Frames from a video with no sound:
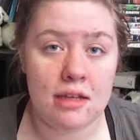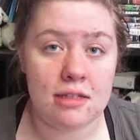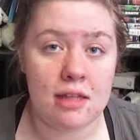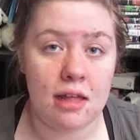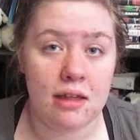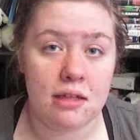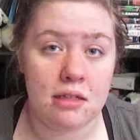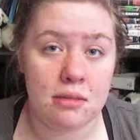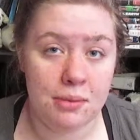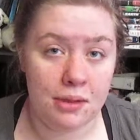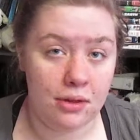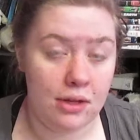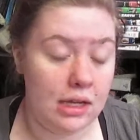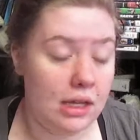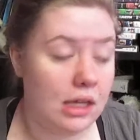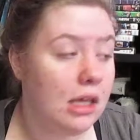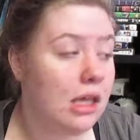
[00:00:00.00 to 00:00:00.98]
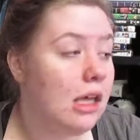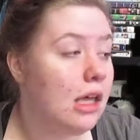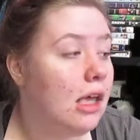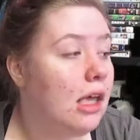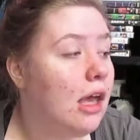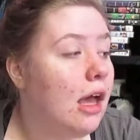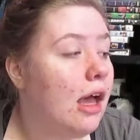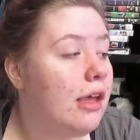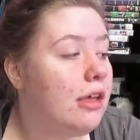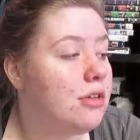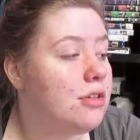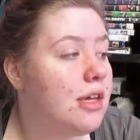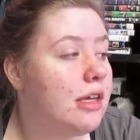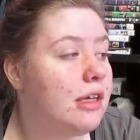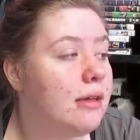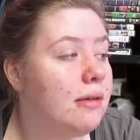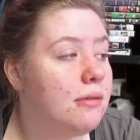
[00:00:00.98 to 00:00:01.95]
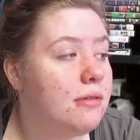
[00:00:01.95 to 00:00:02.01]
Sally's Beauty. You
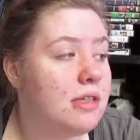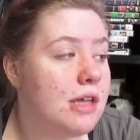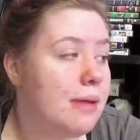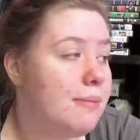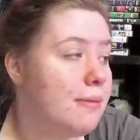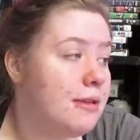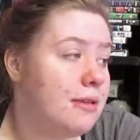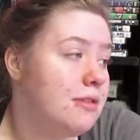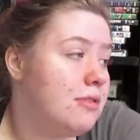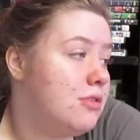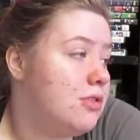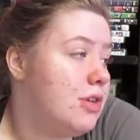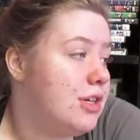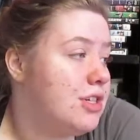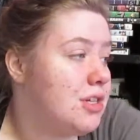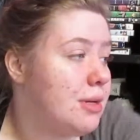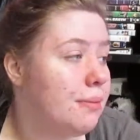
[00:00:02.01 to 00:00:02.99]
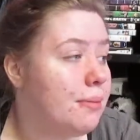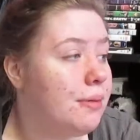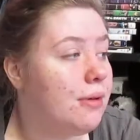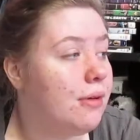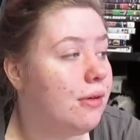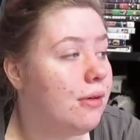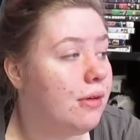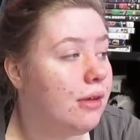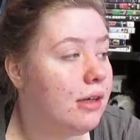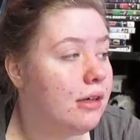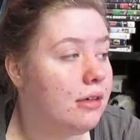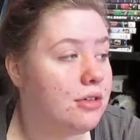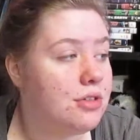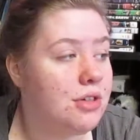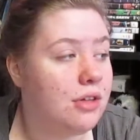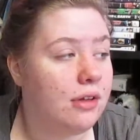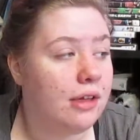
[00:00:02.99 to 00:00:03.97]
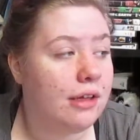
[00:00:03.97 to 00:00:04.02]
type in dry shampoo, it'll
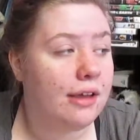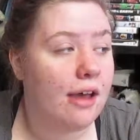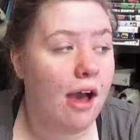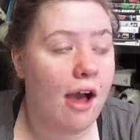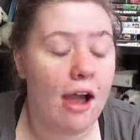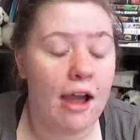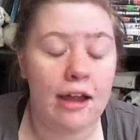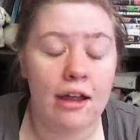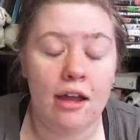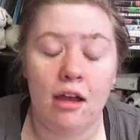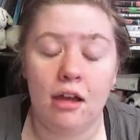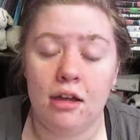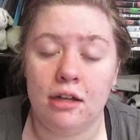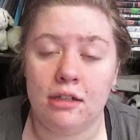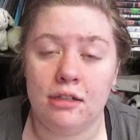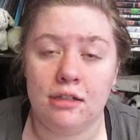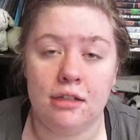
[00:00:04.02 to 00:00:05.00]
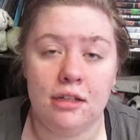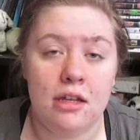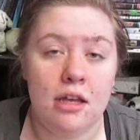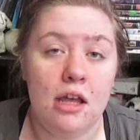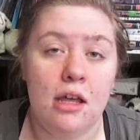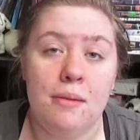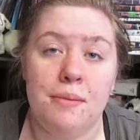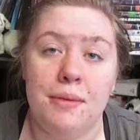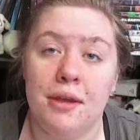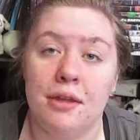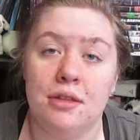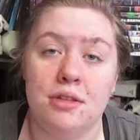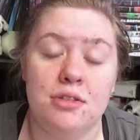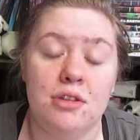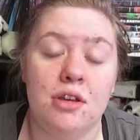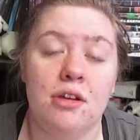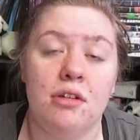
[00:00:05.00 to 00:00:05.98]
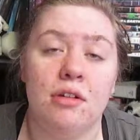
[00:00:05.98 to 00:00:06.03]
show like Ion, Beyond the
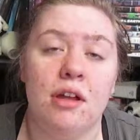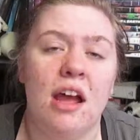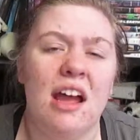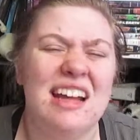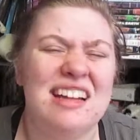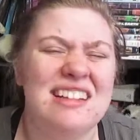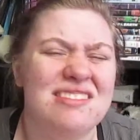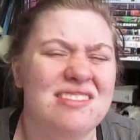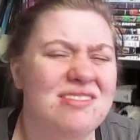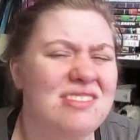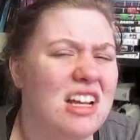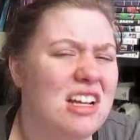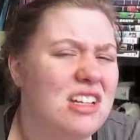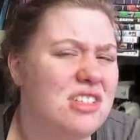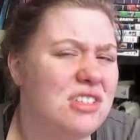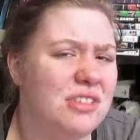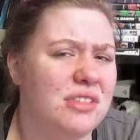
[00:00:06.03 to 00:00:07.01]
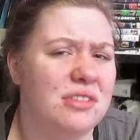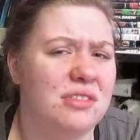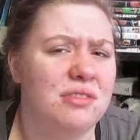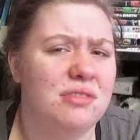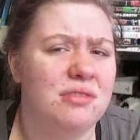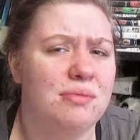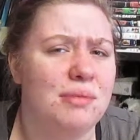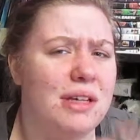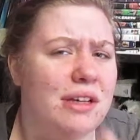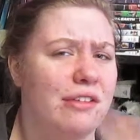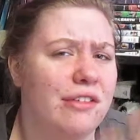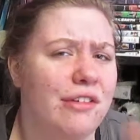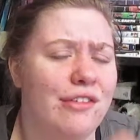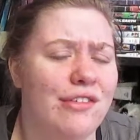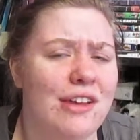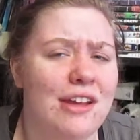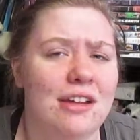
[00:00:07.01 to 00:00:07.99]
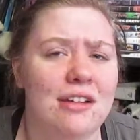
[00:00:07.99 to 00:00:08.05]
Zone. I'm not too big of a
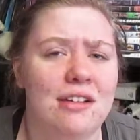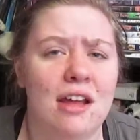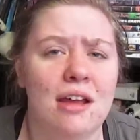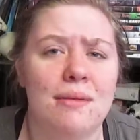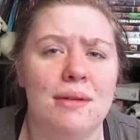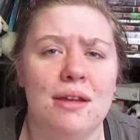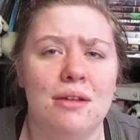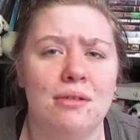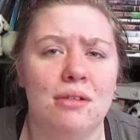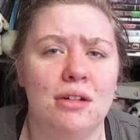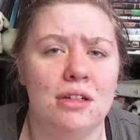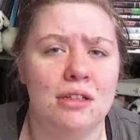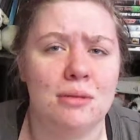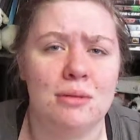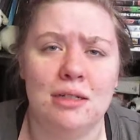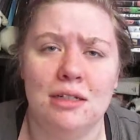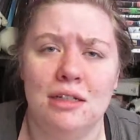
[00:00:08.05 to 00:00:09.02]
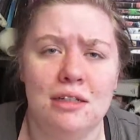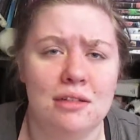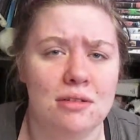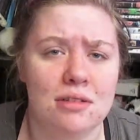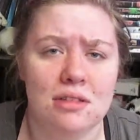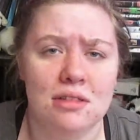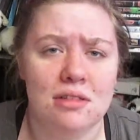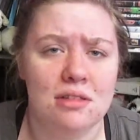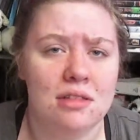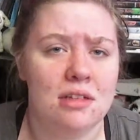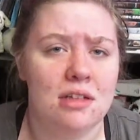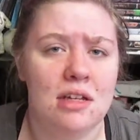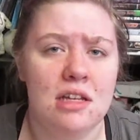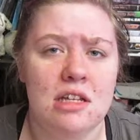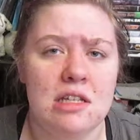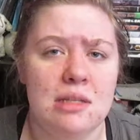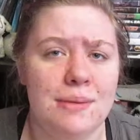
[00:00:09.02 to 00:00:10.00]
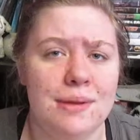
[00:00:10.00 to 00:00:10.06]
fan. I mean, it worked, but it
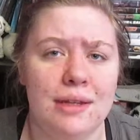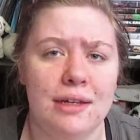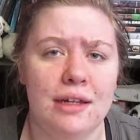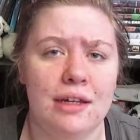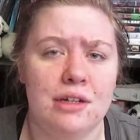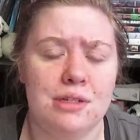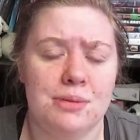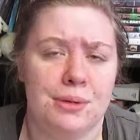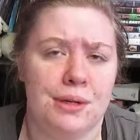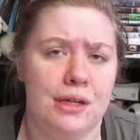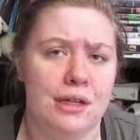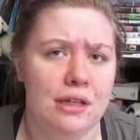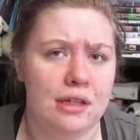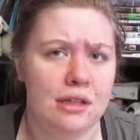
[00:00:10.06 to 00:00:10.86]
smelled like hairspray.